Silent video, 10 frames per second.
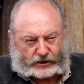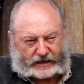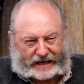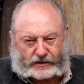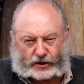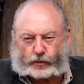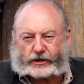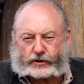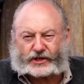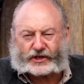He gets you in
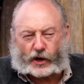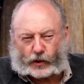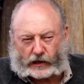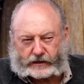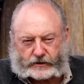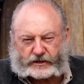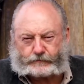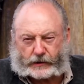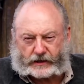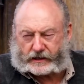your soul, in your
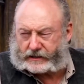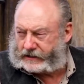spirit.